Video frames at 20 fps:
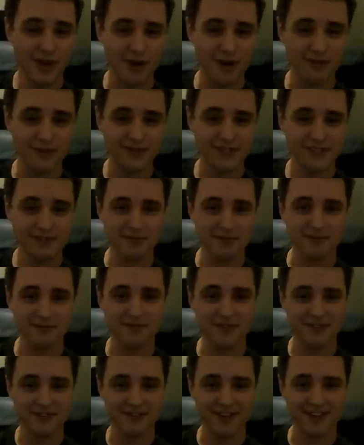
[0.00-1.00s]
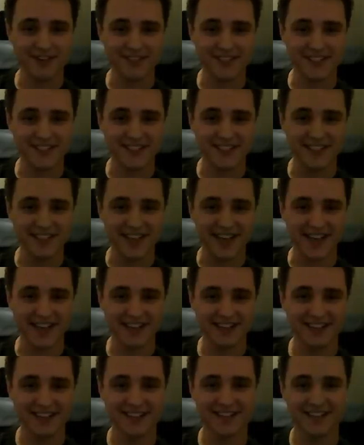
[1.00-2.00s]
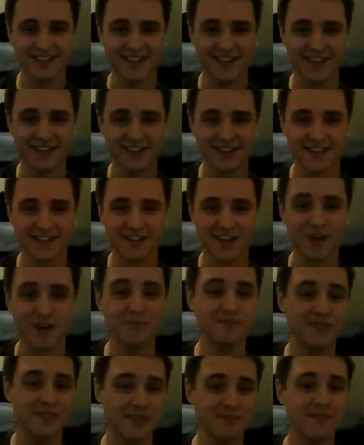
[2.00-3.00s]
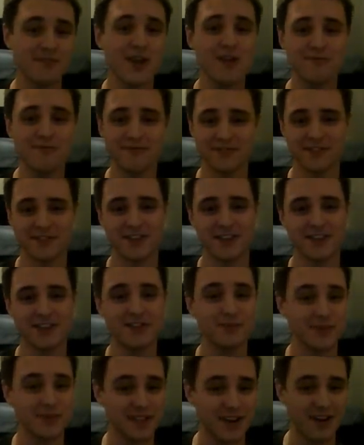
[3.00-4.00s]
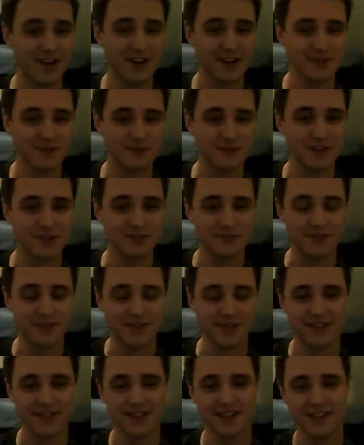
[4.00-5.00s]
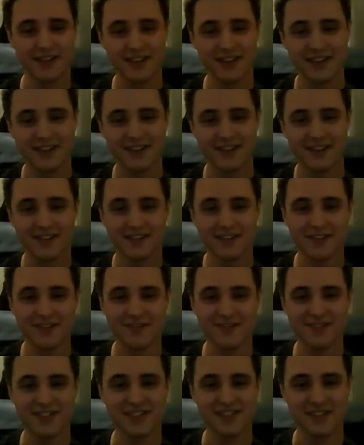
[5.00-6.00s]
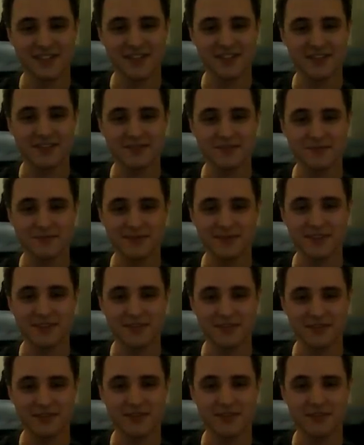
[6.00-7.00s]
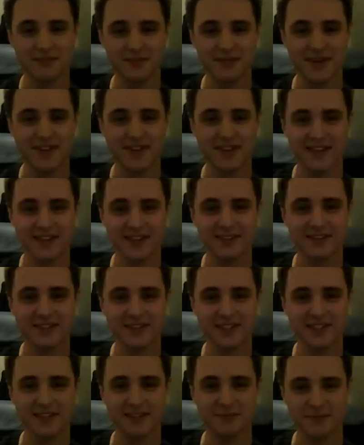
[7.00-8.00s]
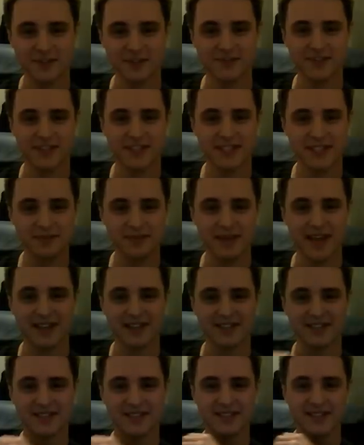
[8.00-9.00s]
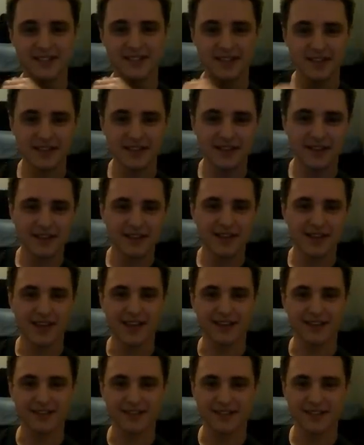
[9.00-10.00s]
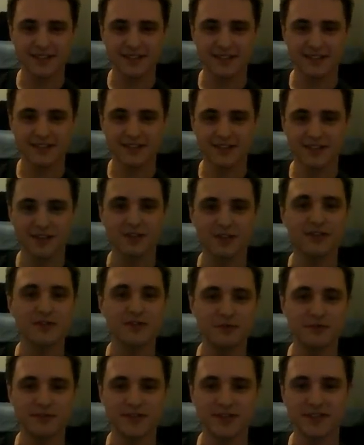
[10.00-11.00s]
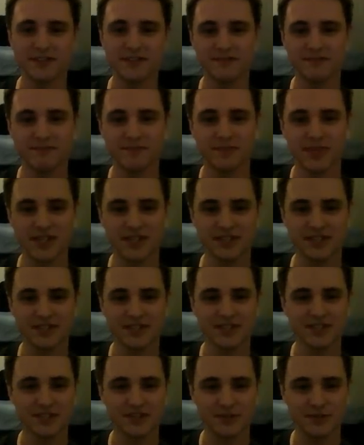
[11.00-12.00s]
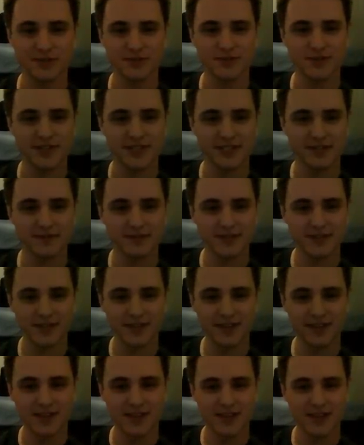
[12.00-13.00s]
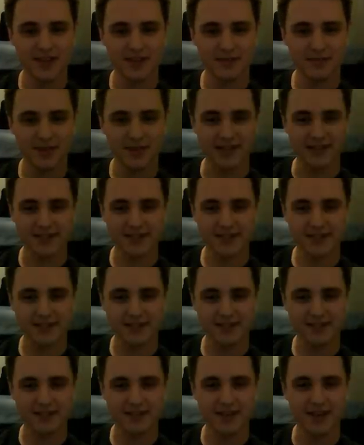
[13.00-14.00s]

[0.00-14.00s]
obviously won't be around to see that. Hopefully humankind will, but obviously Earth will be long gone by then. The sun will have expanded and Earth will be burnt to a crisp. But